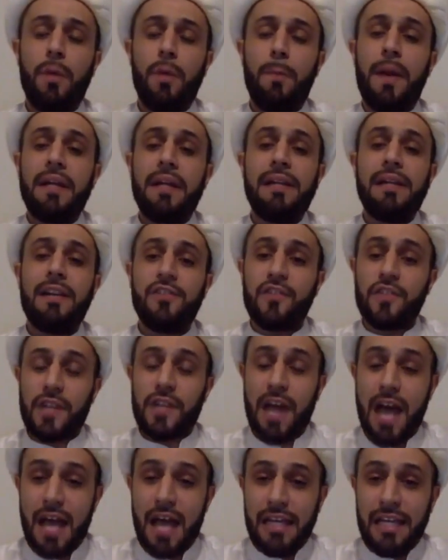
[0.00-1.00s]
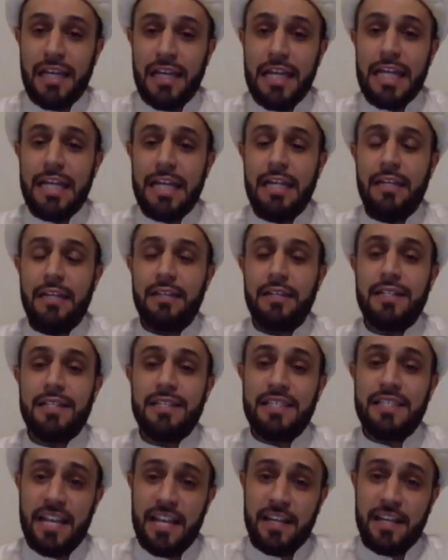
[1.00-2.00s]
what Bani Israel
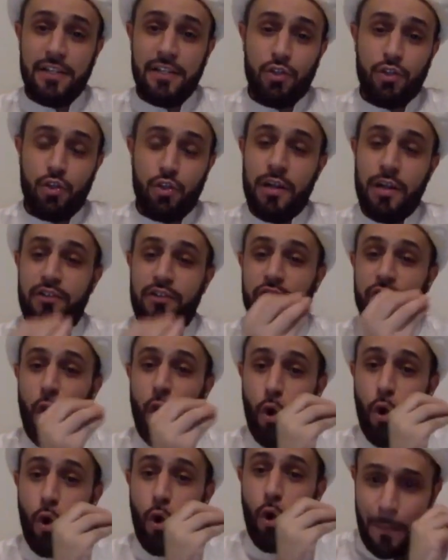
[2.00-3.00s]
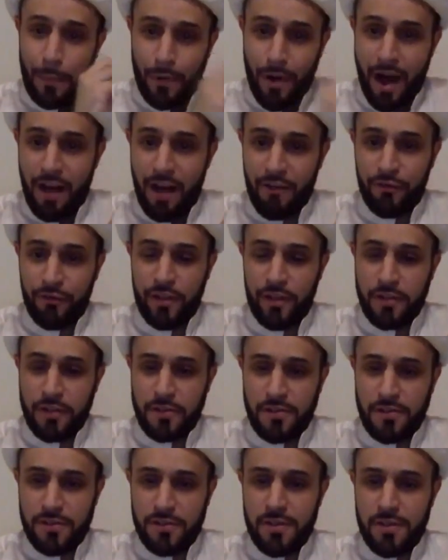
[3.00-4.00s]
did to its own
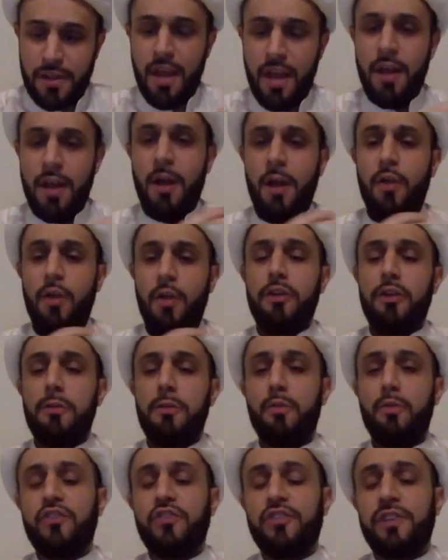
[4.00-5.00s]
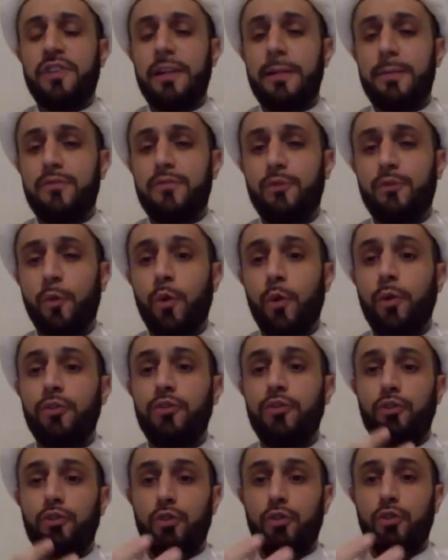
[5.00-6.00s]
prophets, the Muslims
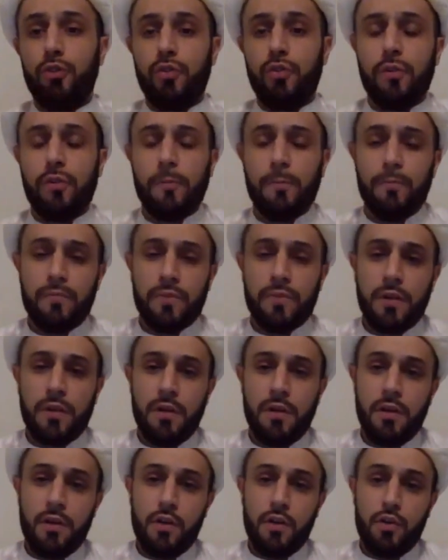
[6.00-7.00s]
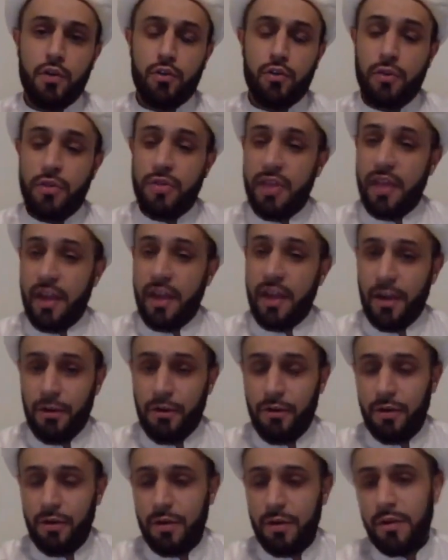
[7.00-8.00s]
will do to
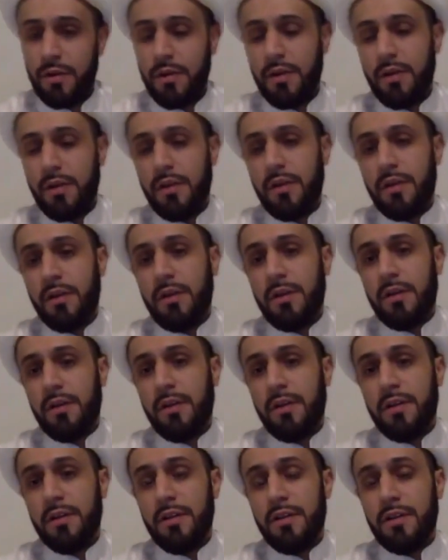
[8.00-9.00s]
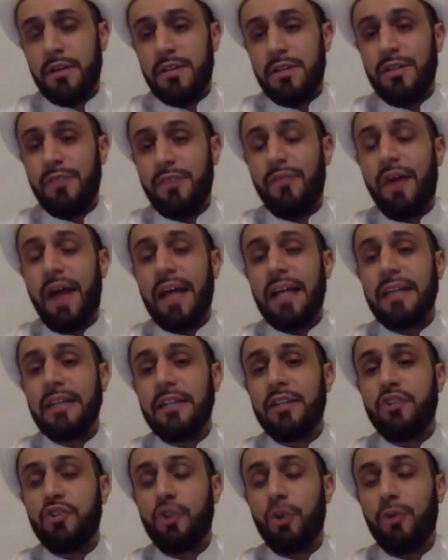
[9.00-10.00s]
their
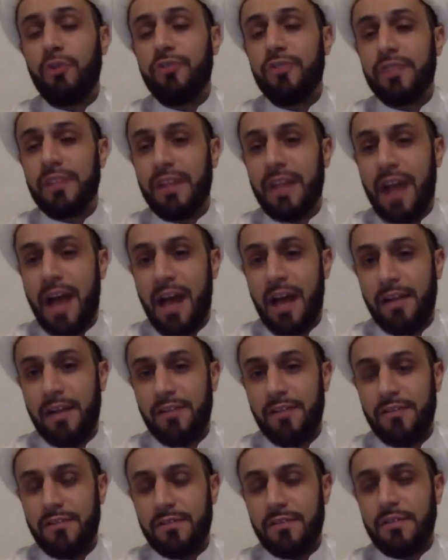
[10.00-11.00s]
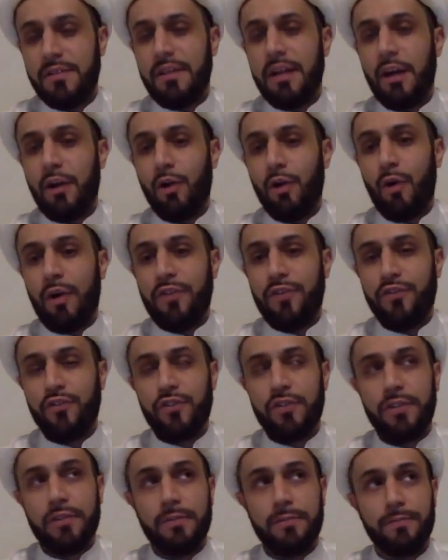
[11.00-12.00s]
divinely chosen guides. Now,
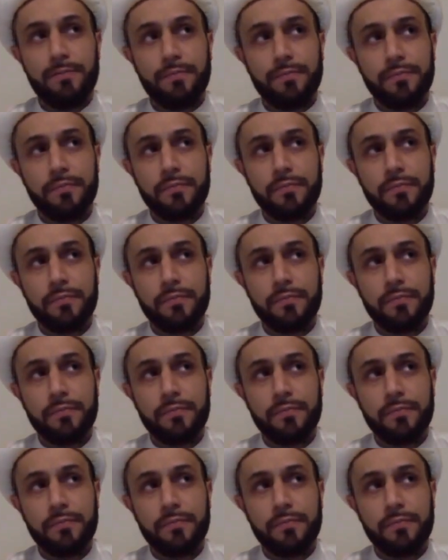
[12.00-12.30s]
question